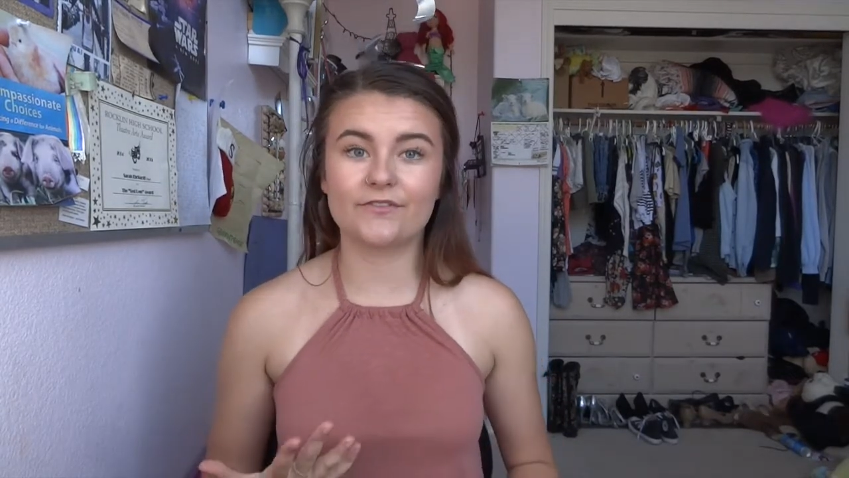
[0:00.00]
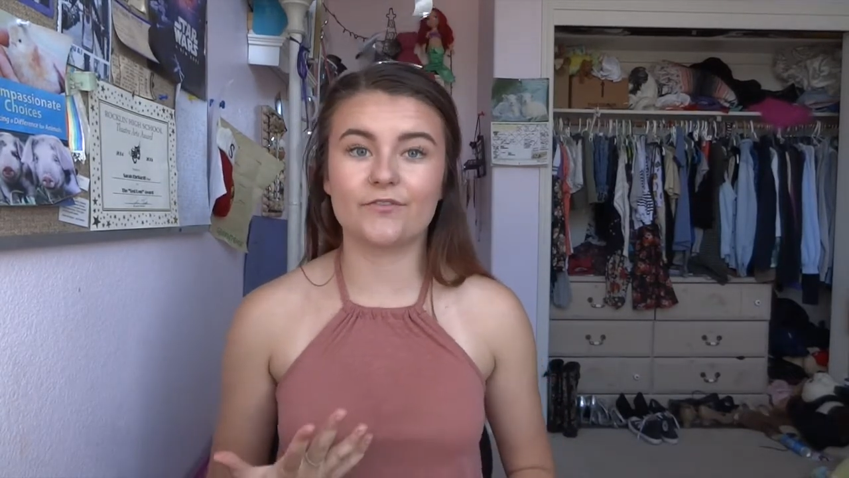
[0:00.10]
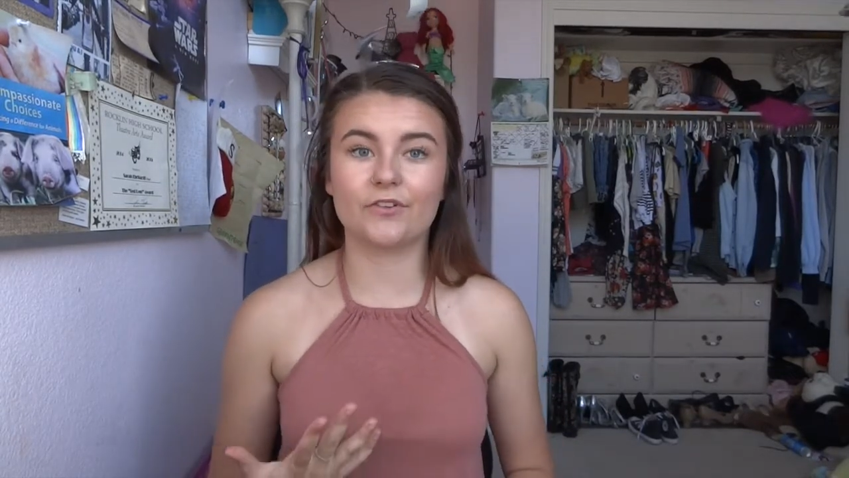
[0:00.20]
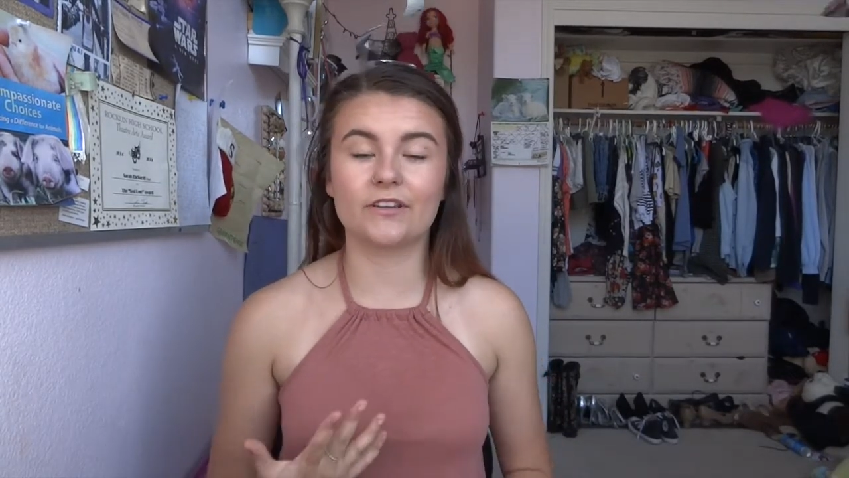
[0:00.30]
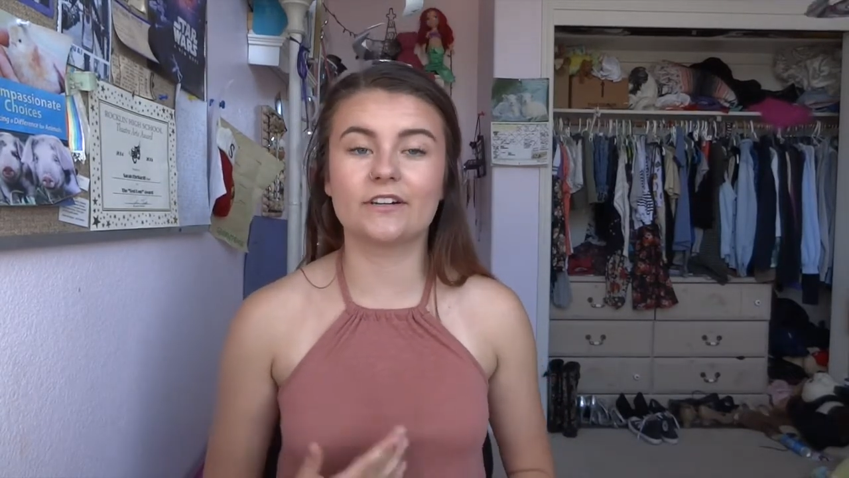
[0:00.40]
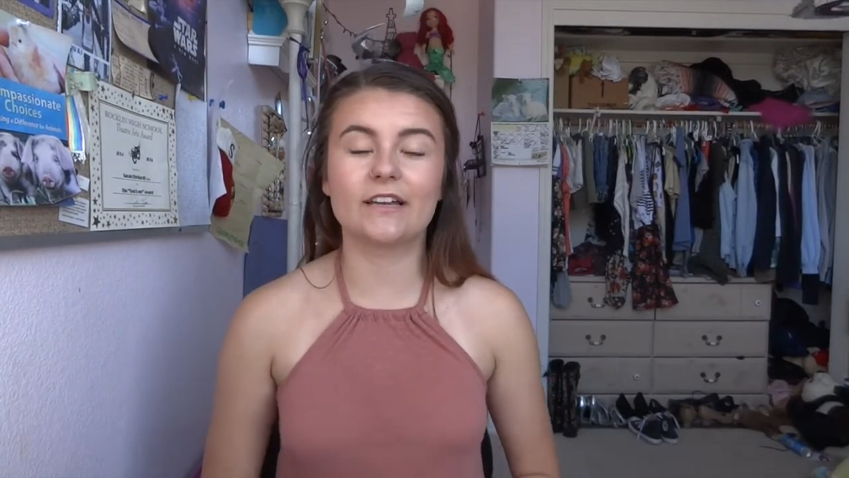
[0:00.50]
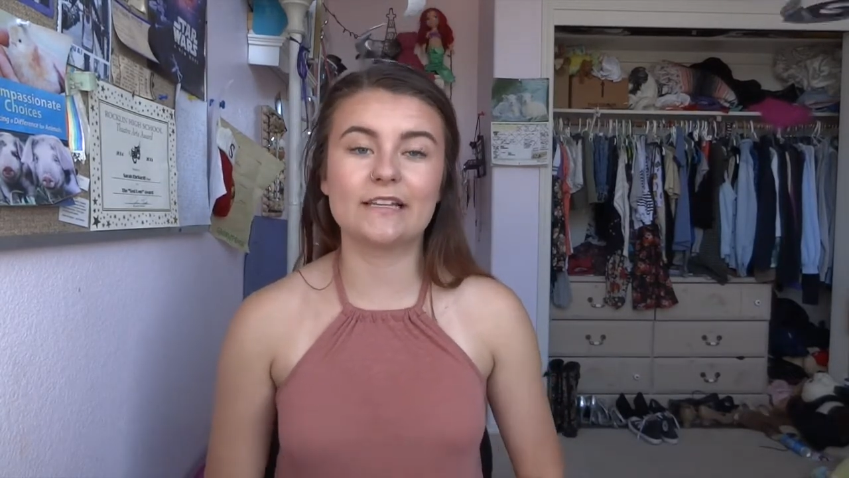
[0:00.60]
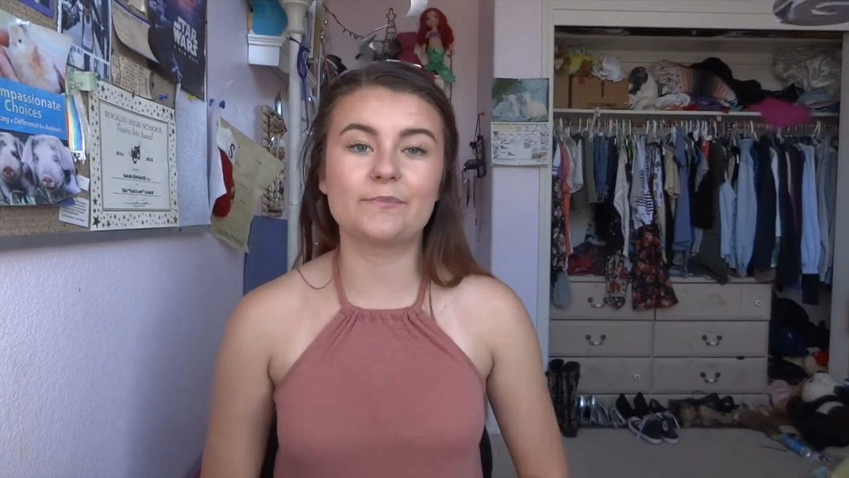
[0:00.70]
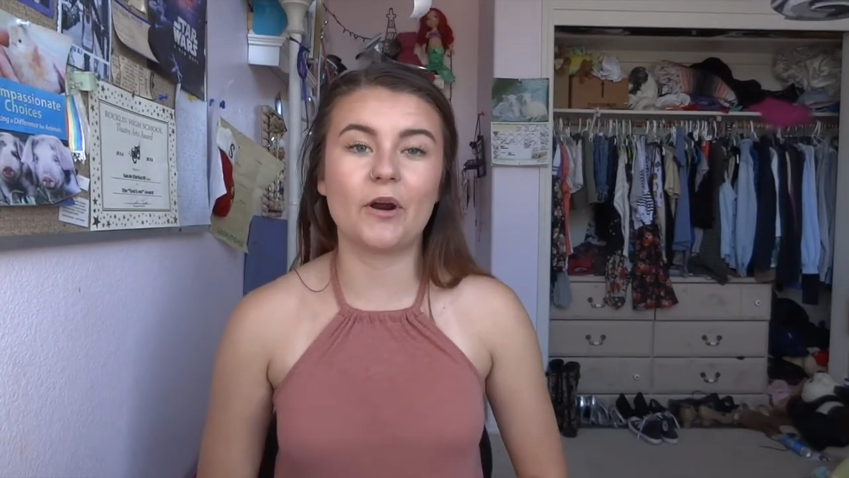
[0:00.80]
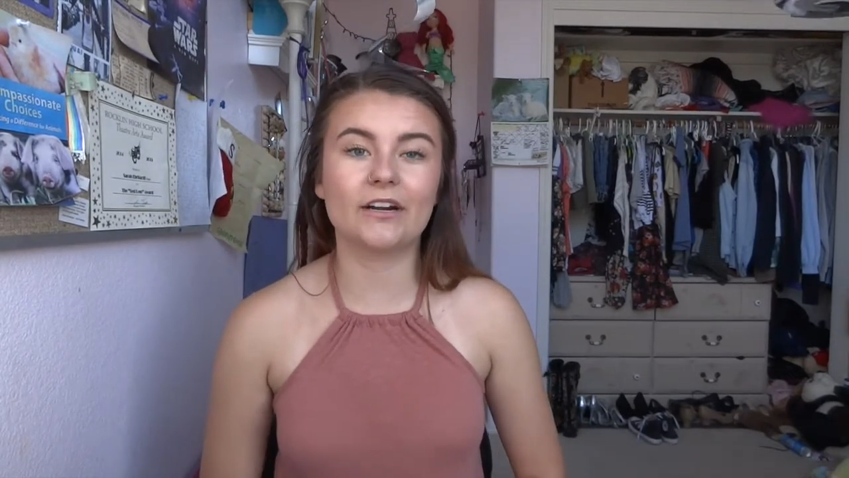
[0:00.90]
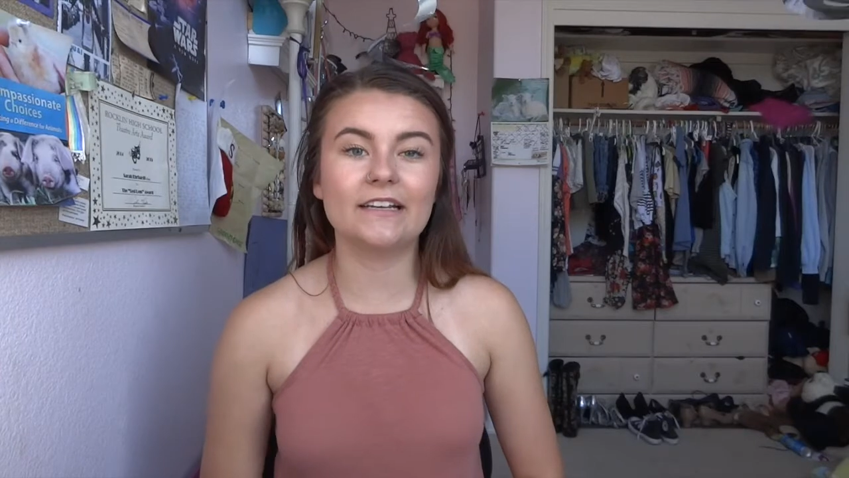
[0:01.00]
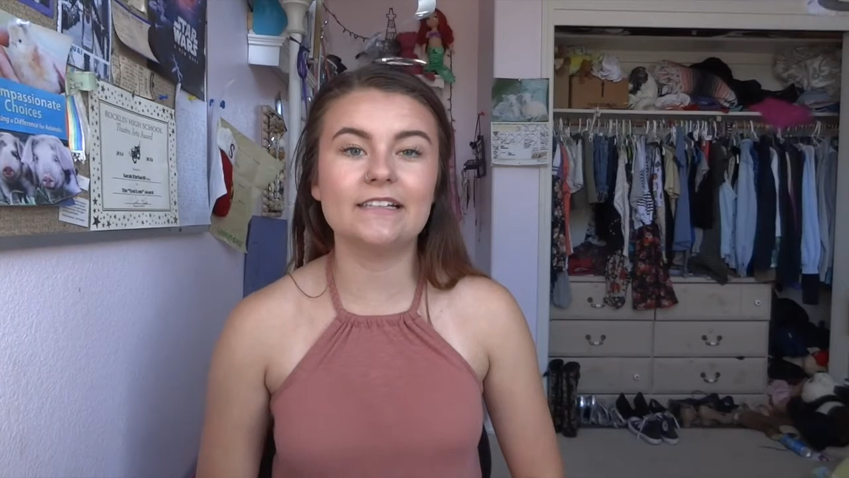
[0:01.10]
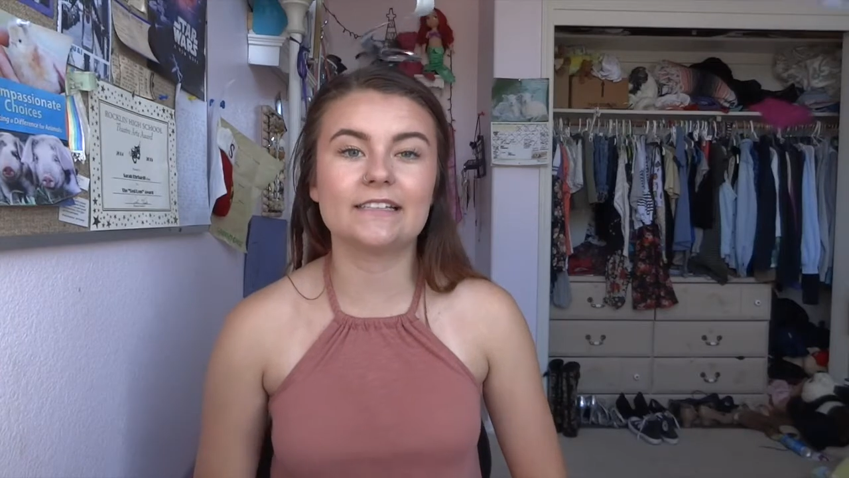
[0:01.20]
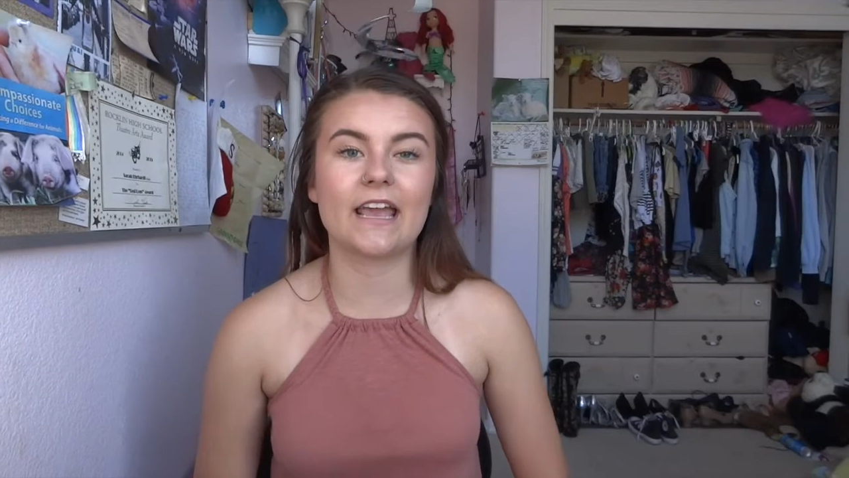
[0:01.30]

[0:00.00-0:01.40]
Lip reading: for little kids' parties,